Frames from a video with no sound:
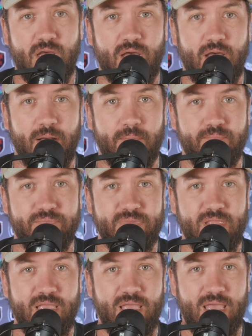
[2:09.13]
Um,
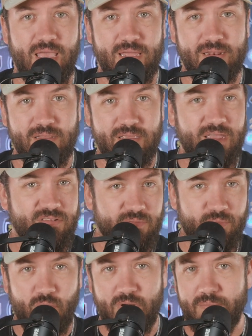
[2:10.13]
and case
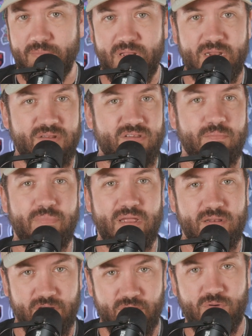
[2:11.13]
in point, many
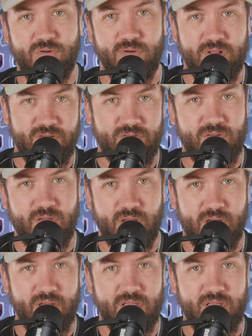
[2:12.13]
Tibetan kukris uh,